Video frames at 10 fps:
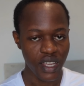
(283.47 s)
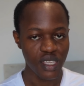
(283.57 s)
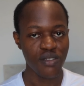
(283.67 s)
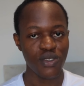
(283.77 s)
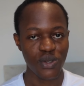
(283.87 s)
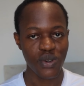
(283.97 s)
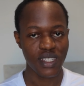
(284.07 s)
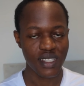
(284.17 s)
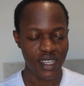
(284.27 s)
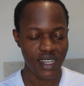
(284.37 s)
If you don't
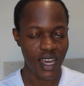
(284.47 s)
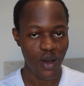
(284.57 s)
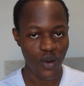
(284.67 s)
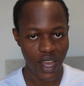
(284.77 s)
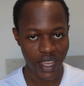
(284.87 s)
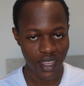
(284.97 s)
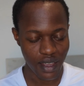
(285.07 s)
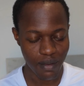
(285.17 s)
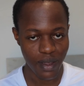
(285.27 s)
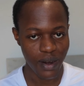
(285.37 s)
understand how I
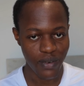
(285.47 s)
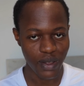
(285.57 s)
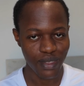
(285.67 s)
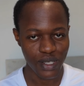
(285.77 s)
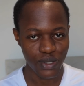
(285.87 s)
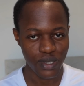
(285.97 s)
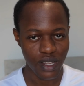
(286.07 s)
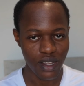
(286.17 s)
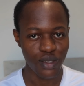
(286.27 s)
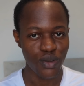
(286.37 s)
came around this,
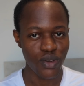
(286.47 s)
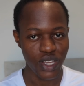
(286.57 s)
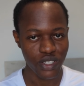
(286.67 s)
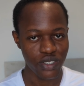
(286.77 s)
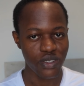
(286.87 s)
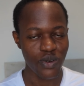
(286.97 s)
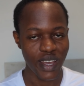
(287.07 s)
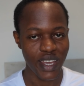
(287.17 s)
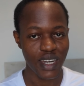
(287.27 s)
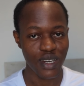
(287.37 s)
you can just go
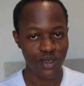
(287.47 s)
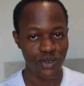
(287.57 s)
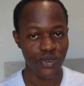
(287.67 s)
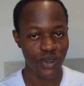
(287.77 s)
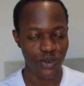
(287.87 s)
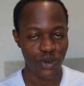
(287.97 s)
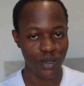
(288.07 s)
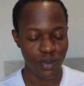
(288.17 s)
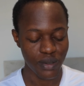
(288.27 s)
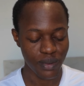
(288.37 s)
ahead and do cross
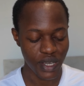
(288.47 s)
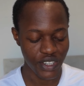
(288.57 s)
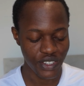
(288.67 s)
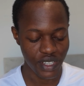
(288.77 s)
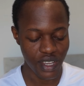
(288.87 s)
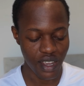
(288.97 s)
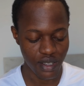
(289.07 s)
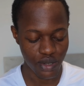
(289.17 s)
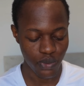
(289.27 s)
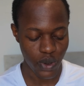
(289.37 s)
multiplication
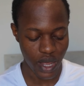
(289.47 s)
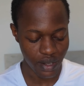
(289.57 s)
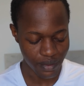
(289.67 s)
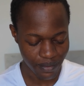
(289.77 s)
as well.